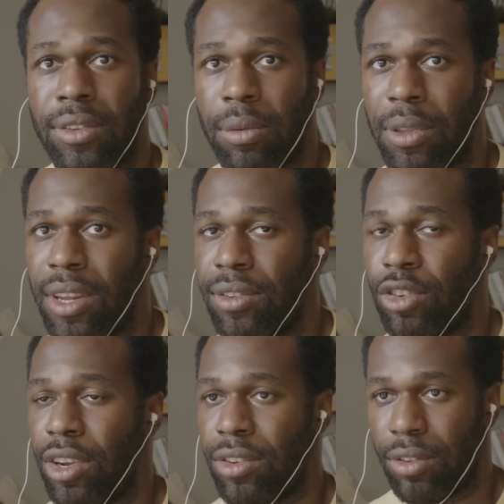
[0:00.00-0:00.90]
Something has to
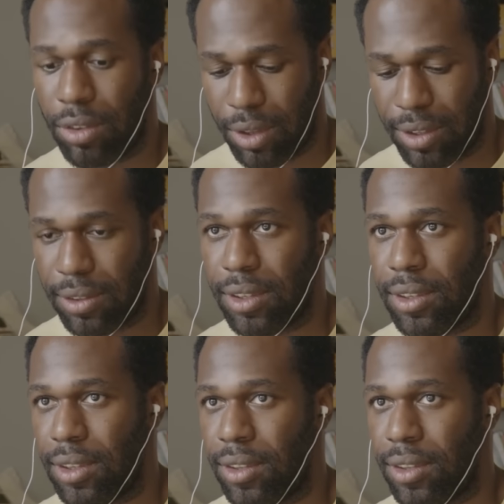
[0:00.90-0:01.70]
change. So let's see.